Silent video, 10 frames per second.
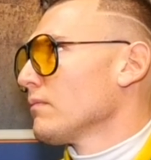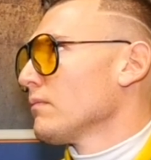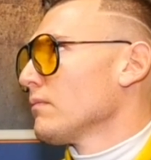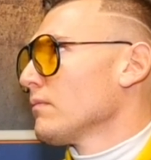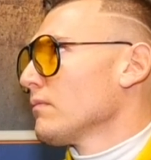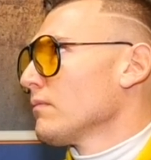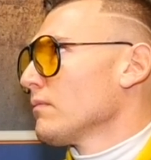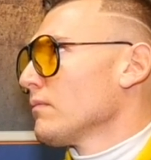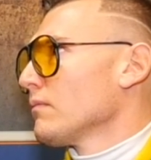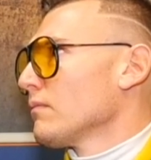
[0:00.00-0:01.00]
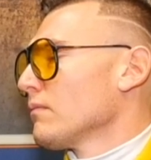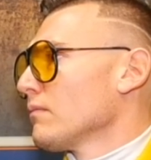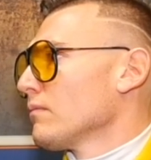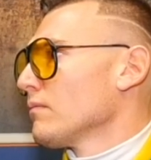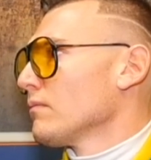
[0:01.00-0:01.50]

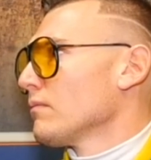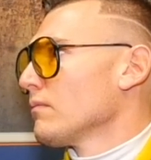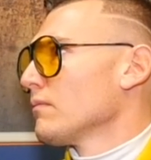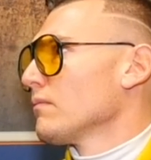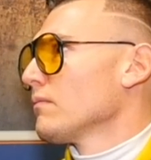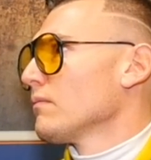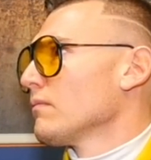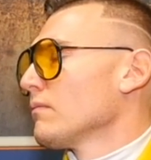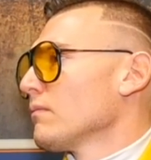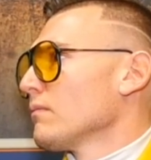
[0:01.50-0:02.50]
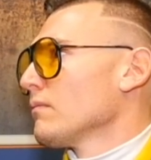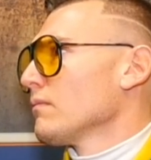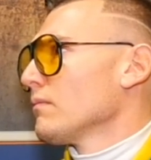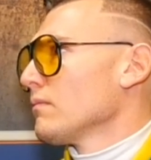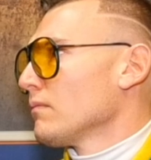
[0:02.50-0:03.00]

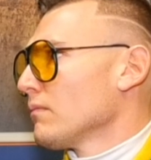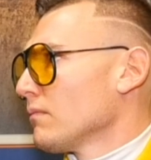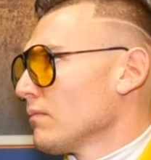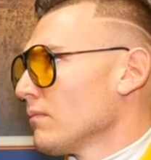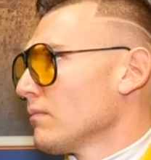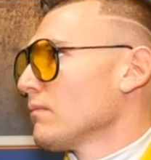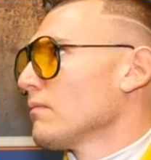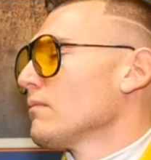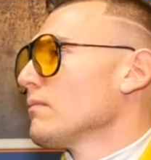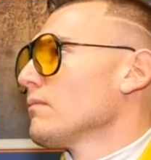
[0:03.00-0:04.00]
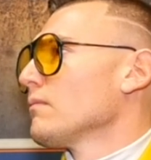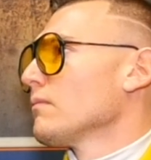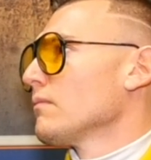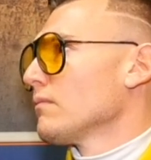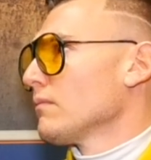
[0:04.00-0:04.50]

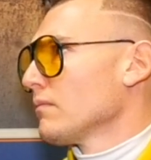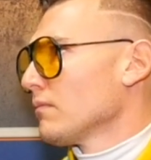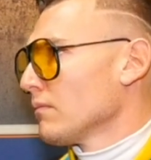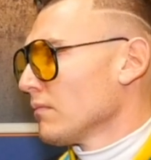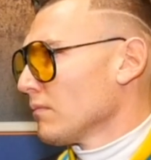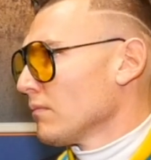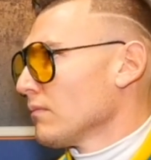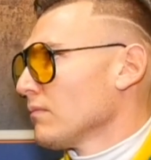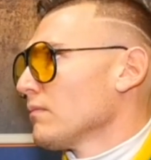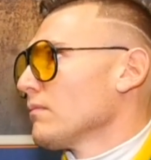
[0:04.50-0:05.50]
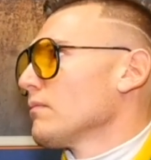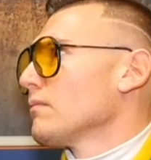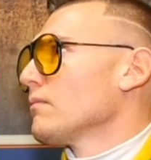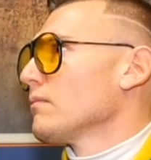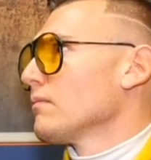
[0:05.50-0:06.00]

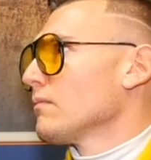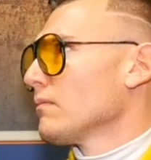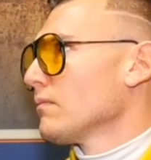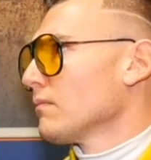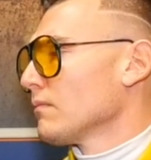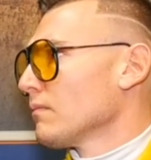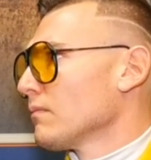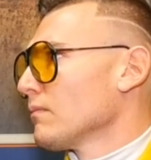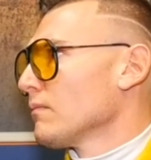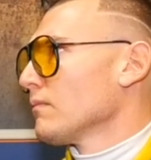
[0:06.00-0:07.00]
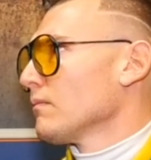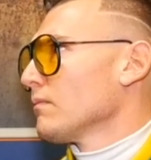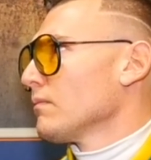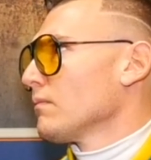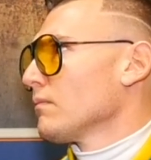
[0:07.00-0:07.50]

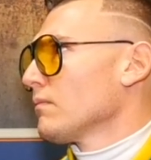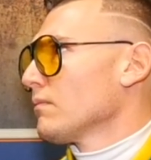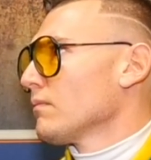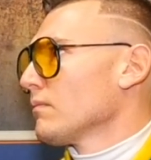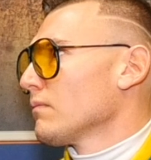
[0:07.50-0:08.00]
This person isn't speaking.